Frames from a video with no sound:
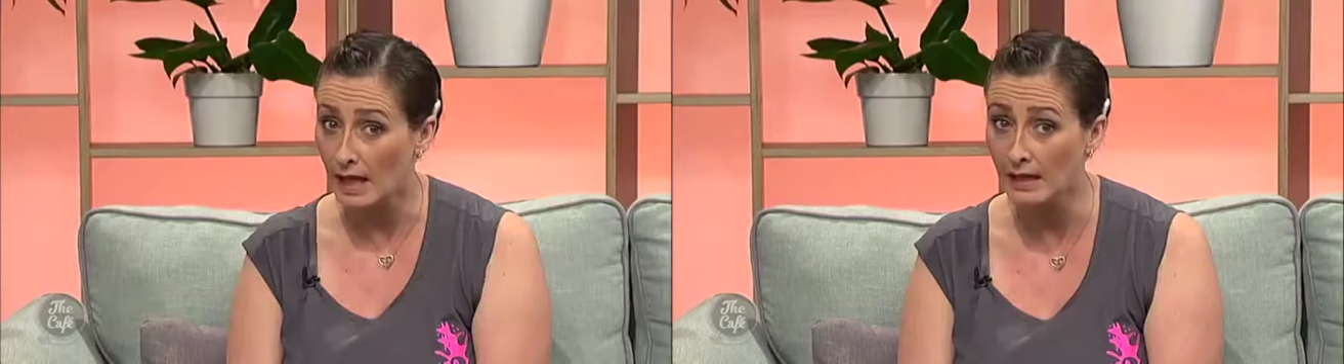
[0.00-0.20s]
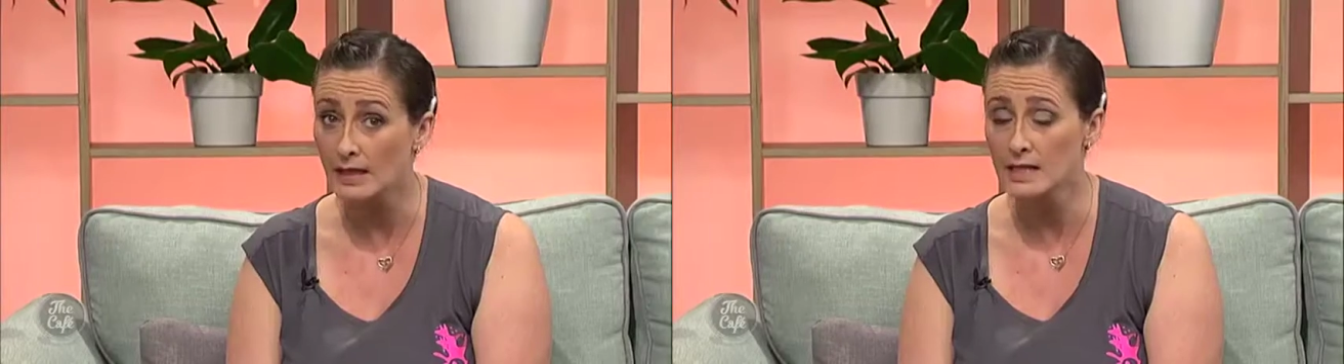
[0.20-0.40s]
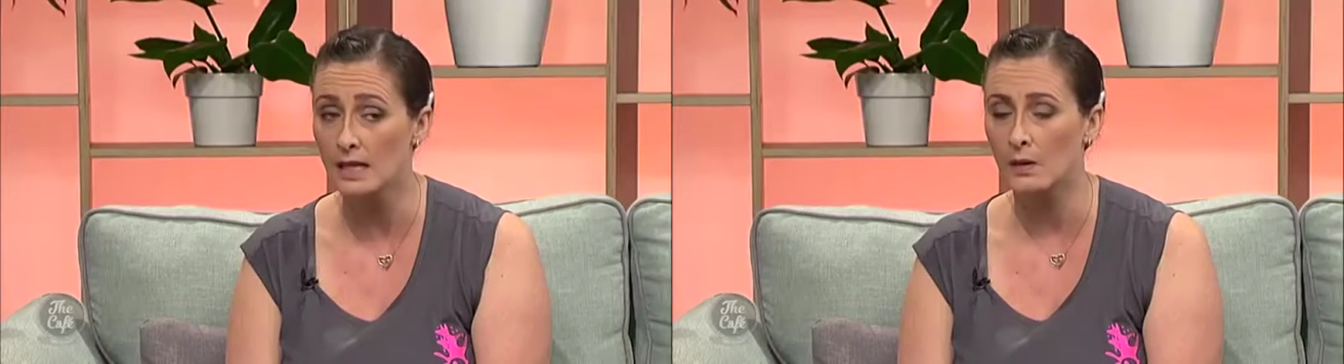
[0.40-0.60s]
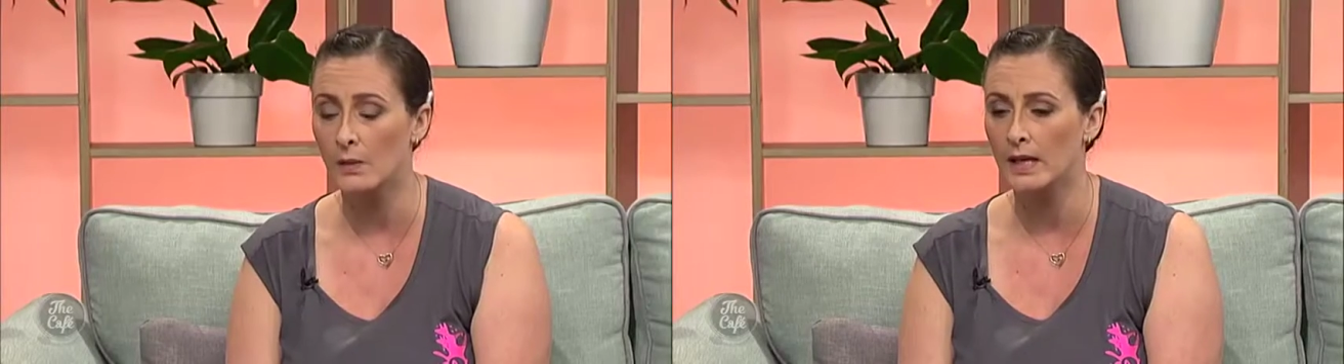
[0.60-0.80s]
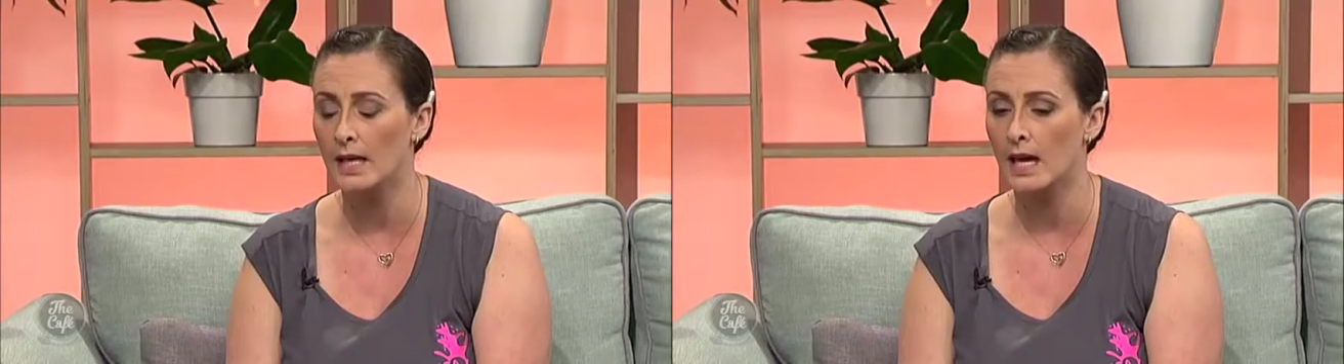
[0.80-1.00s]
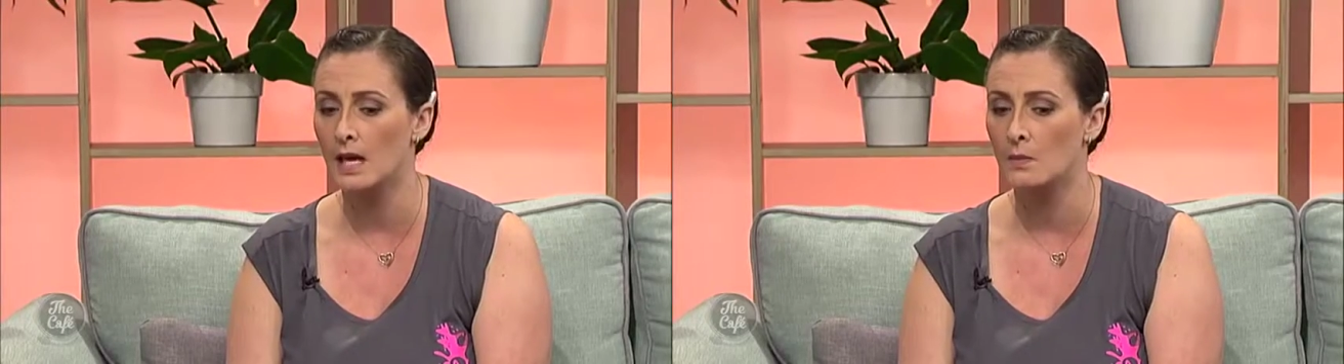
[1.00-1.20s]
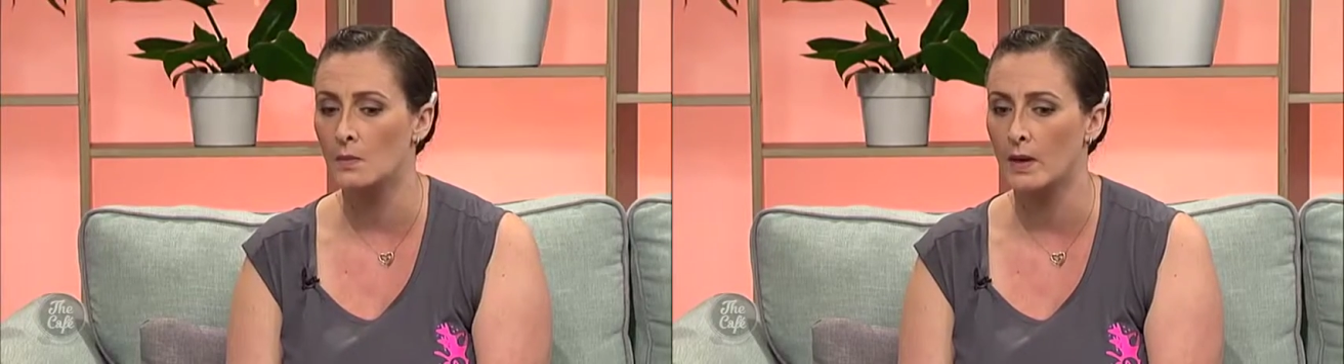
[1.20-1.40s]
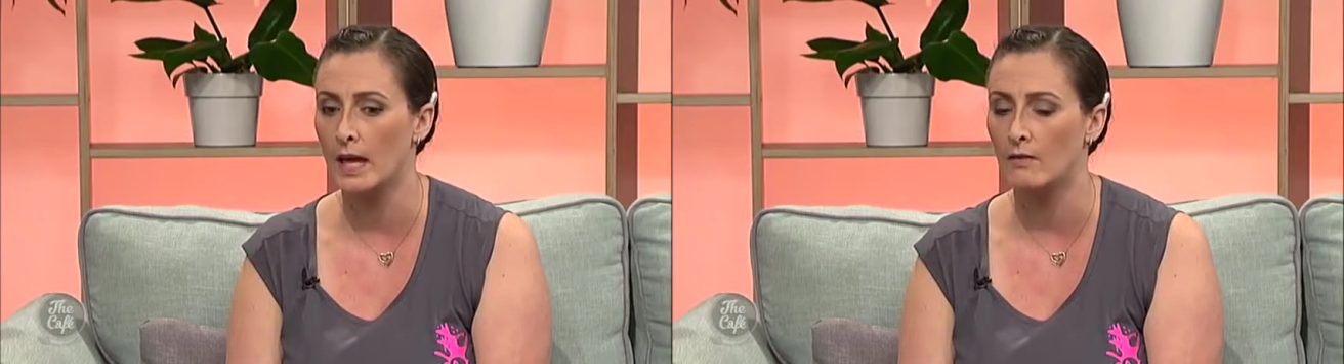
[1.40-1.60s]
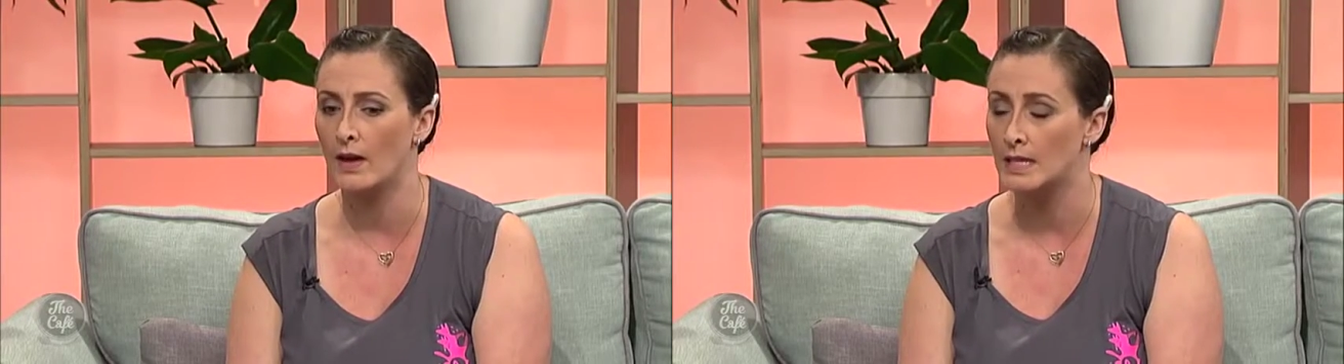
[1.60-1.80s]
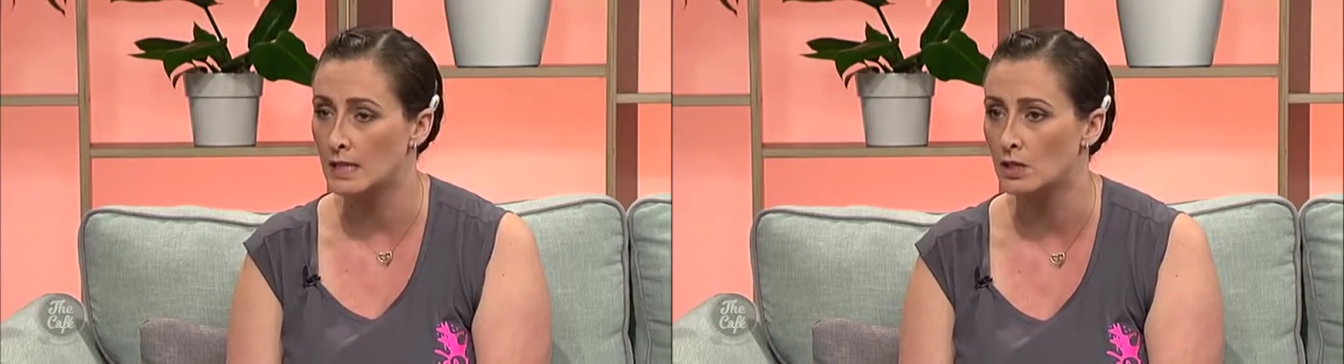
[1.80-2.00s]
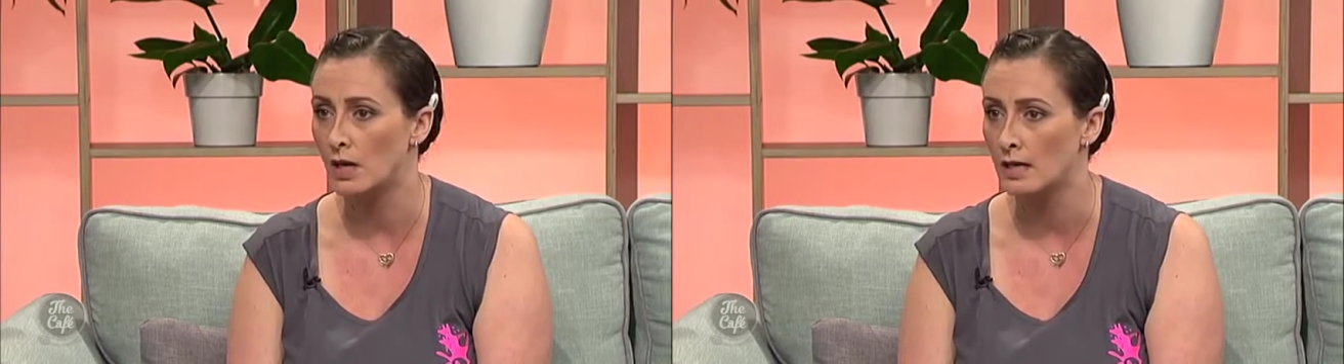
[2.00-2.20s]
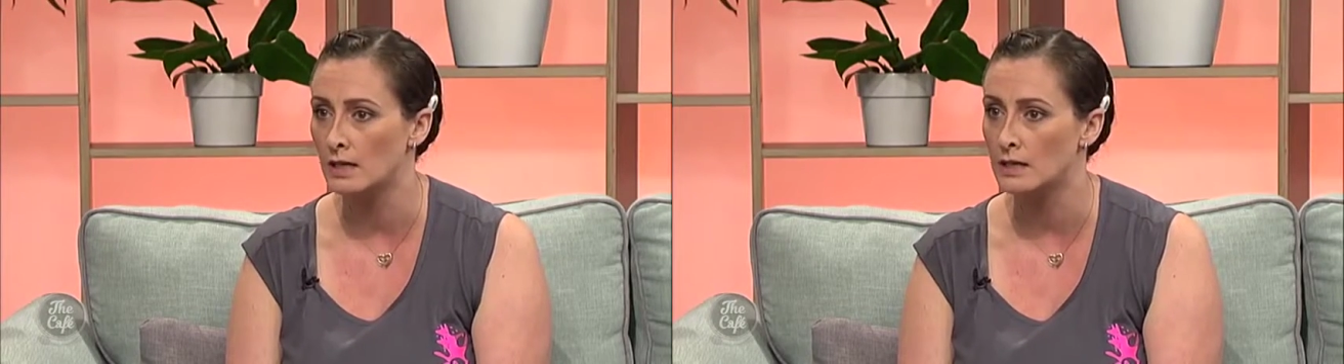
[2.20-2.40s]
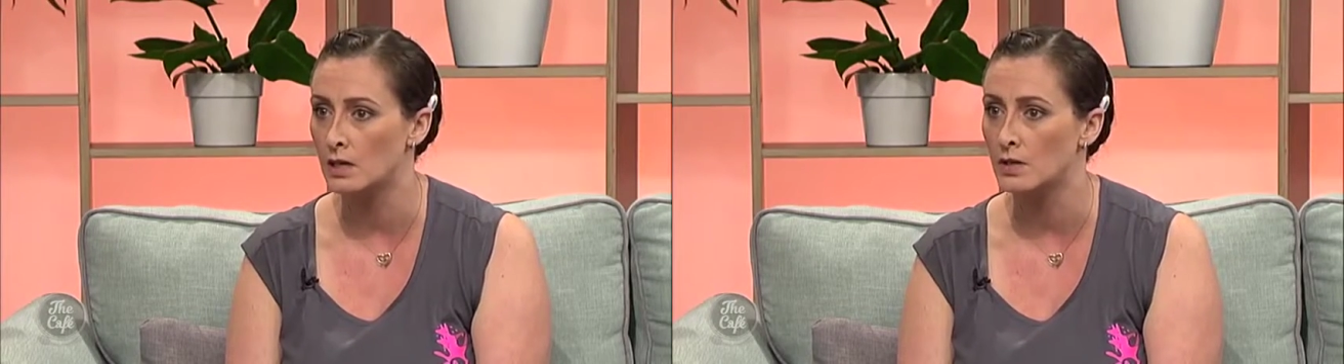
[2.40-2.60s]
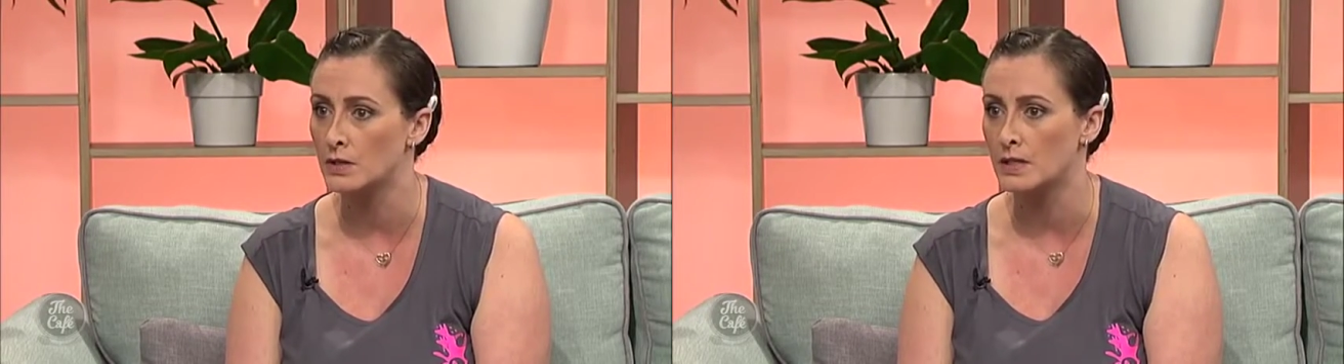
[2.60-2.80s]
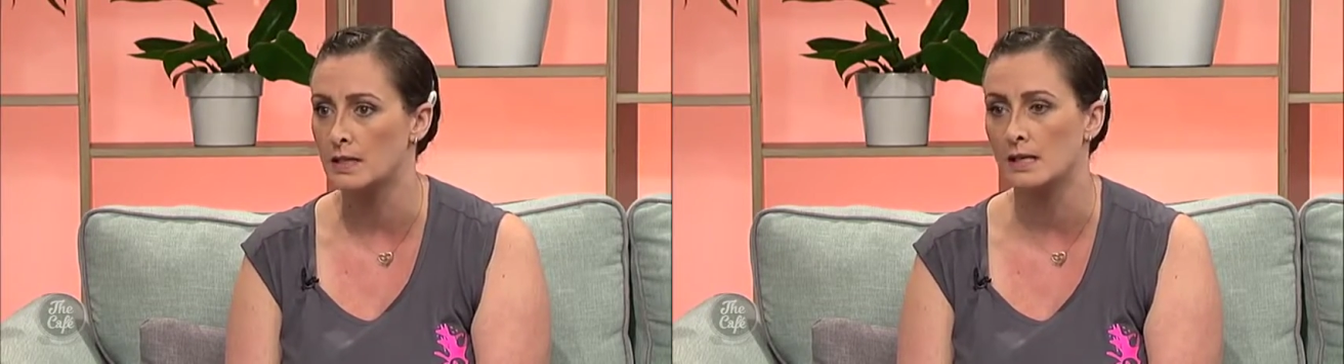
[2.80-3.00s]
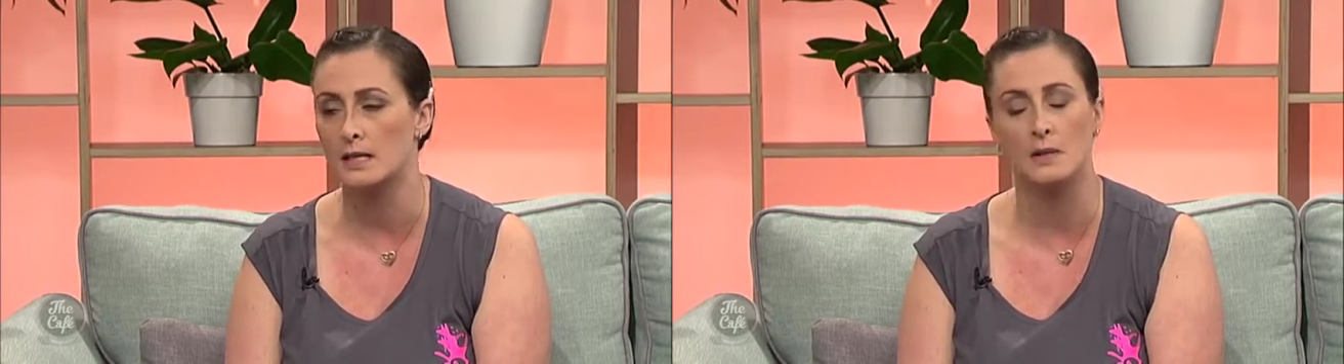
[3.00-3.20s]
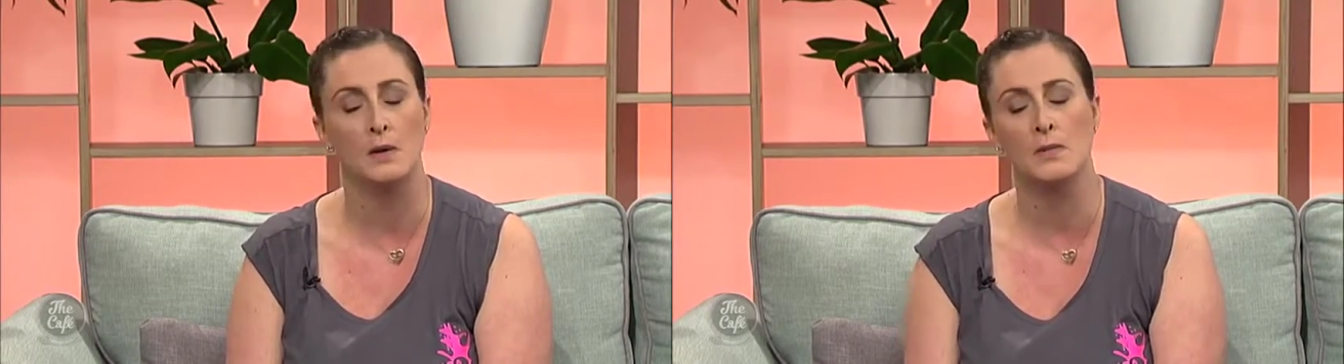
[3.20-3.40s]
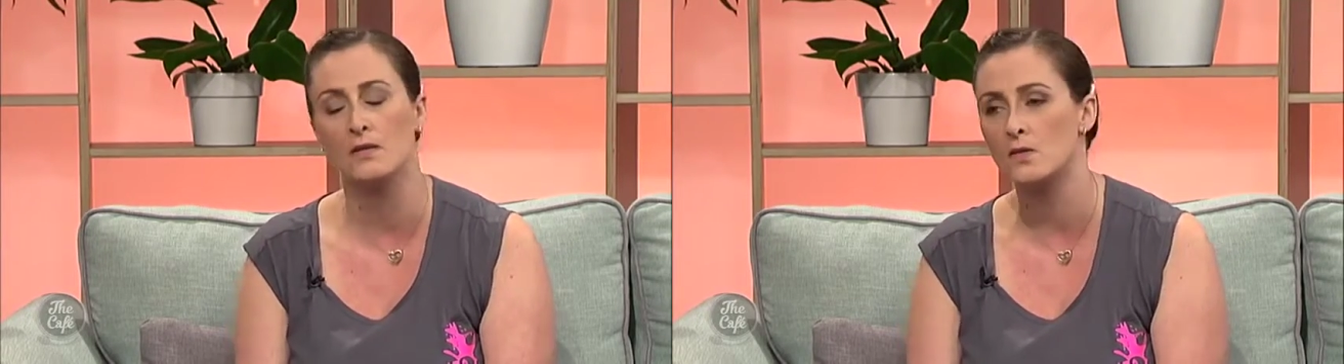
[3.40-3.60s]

It is, yeah. We um, we have 18 trainers across New Zealand at the moment.